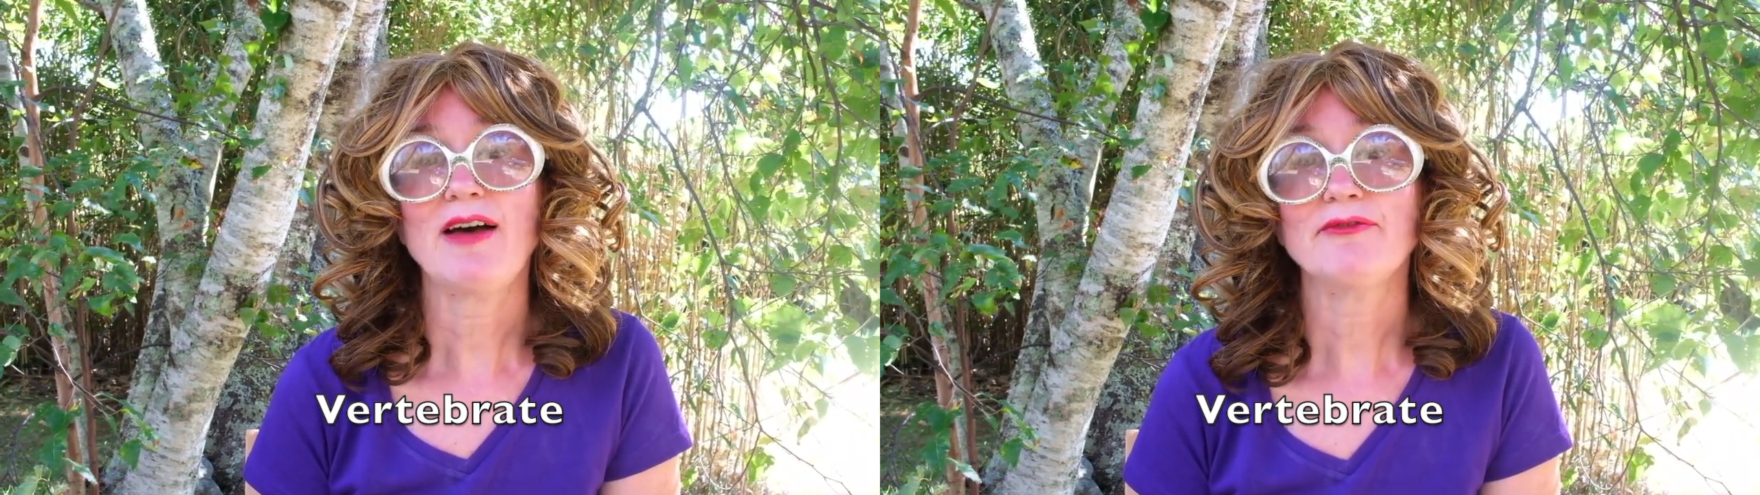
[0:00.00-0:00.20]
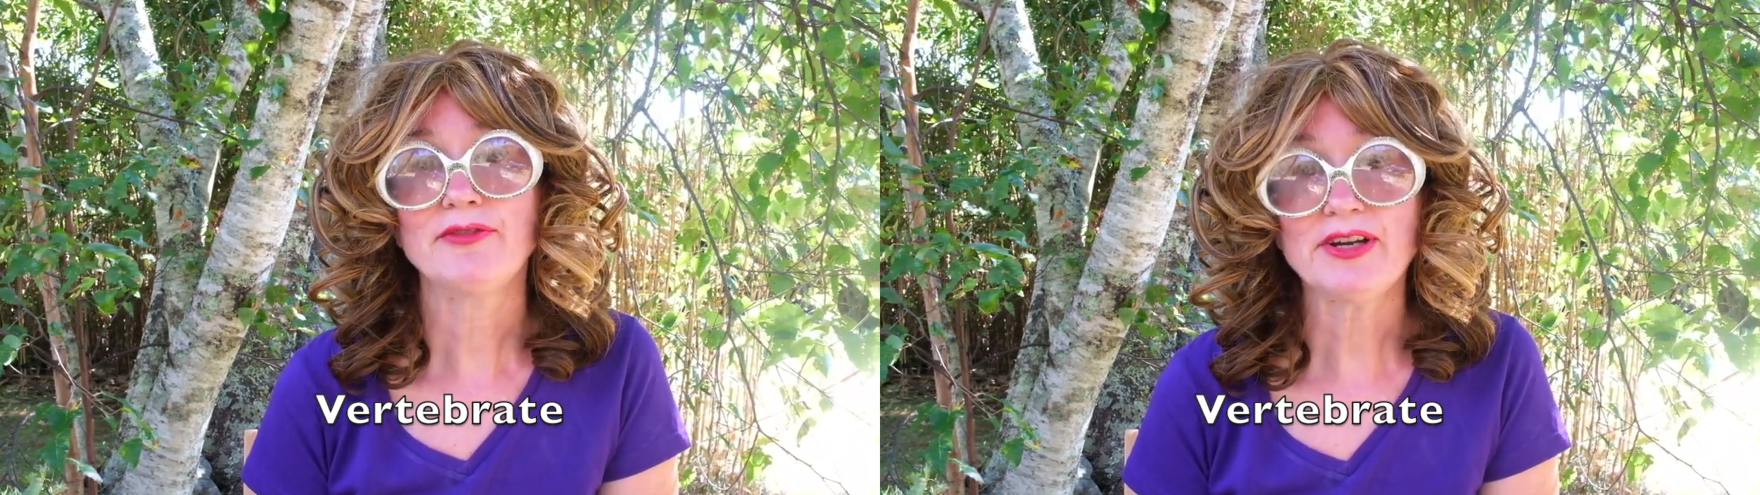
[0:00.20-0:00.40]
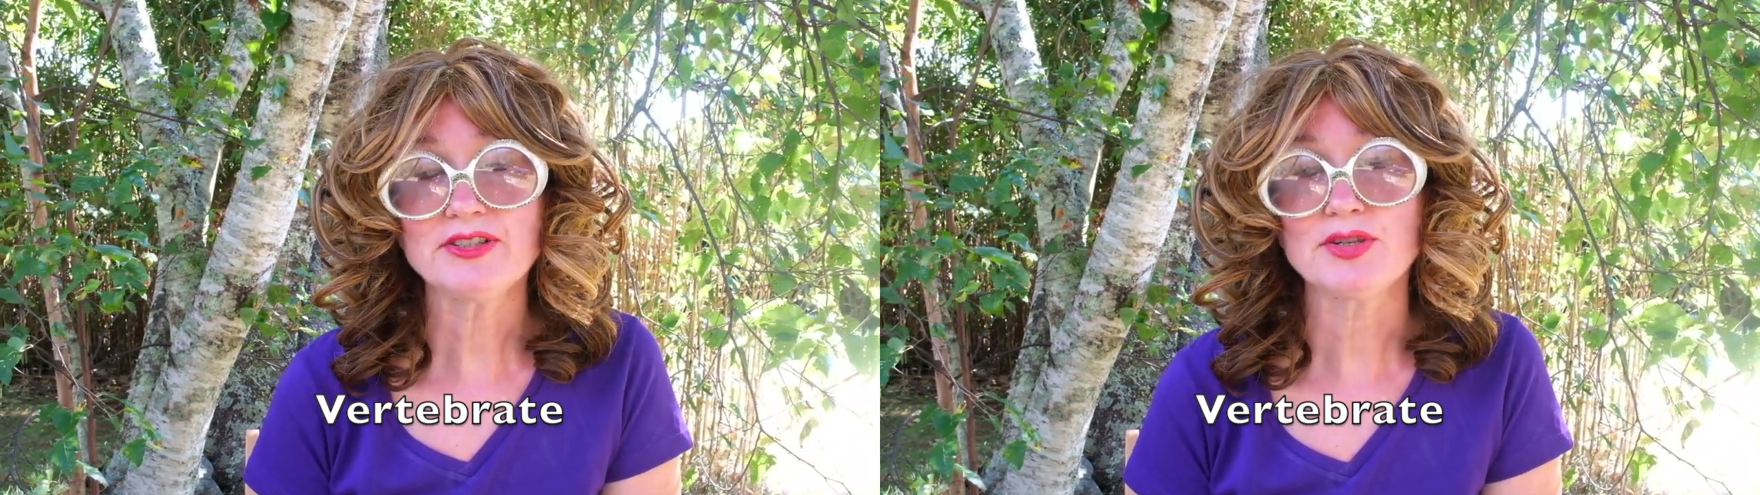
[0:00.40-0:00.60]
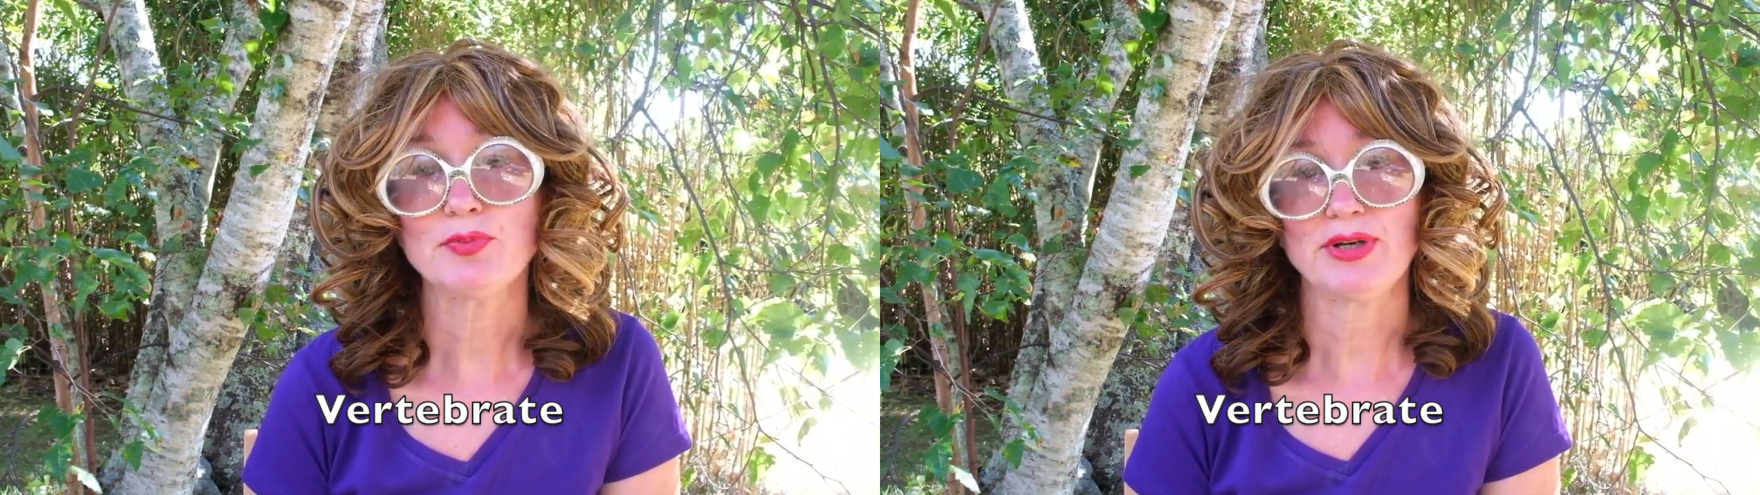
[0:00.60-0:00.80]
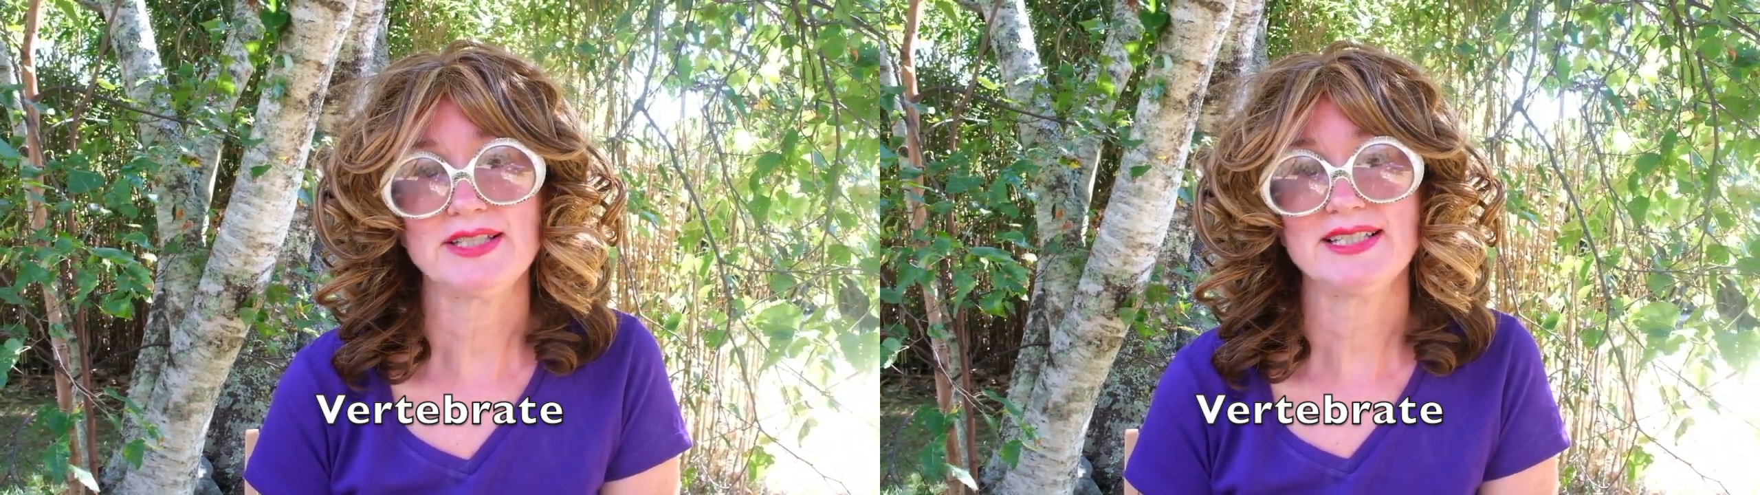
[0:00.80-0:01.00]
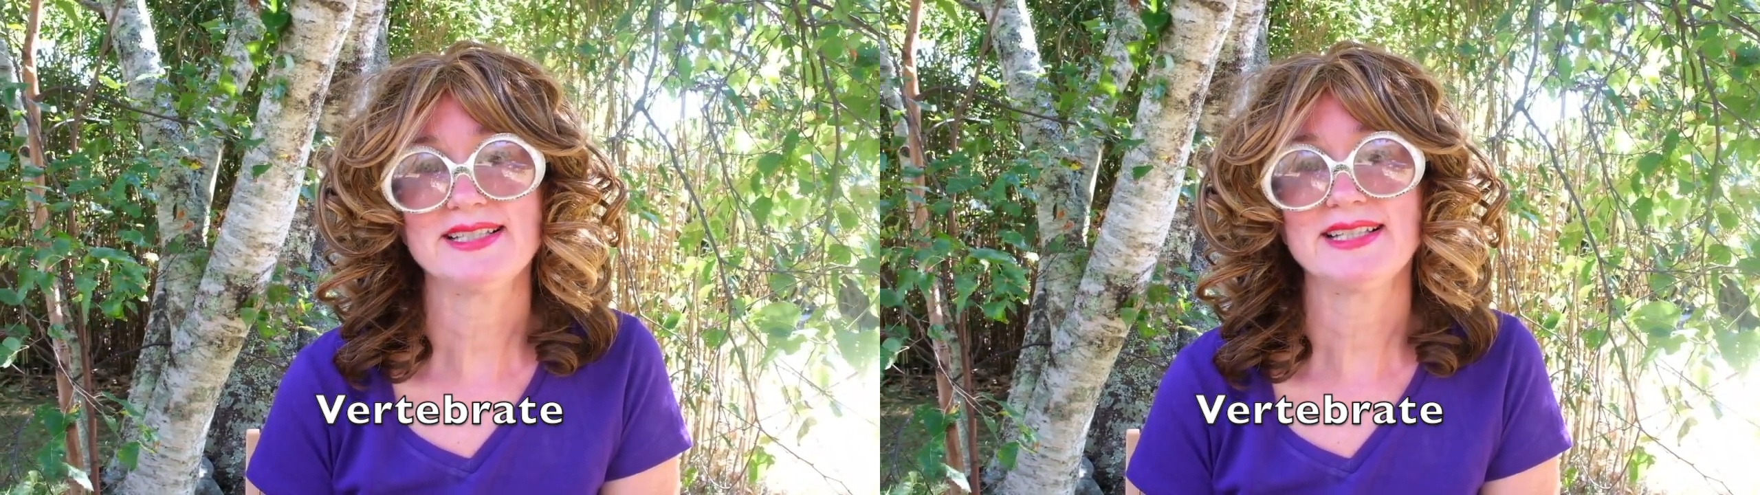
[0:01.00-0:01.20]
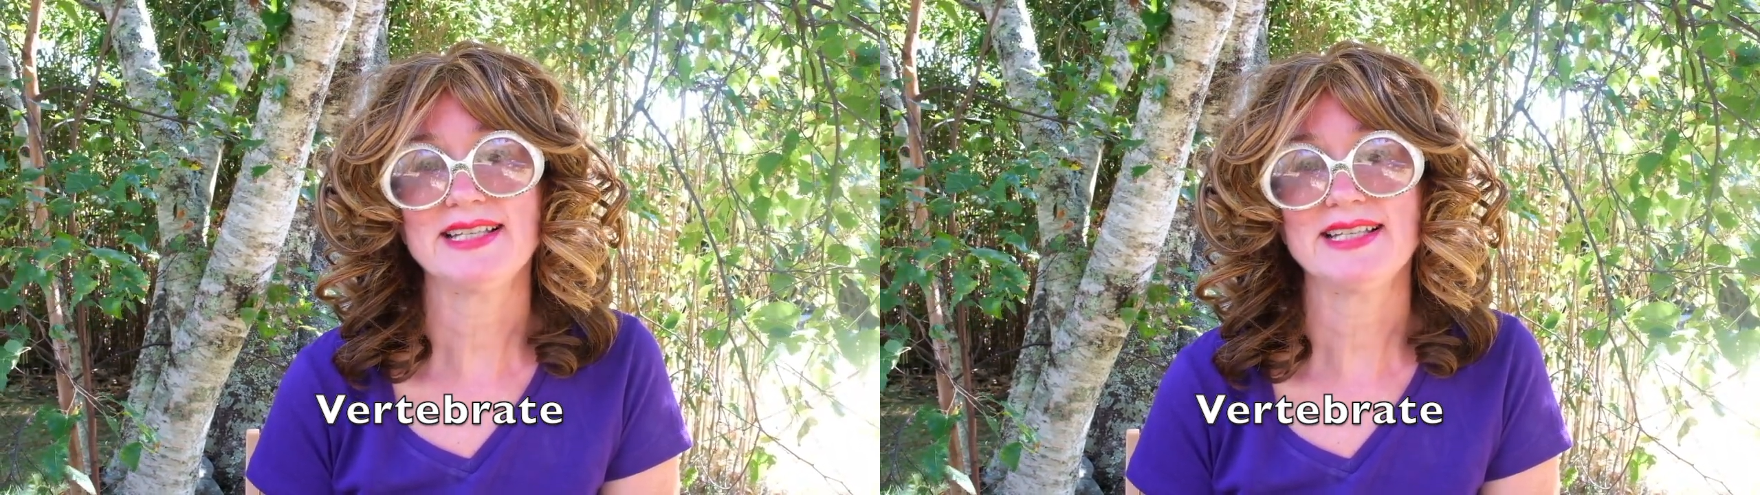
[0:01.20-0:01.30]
vertebrate is an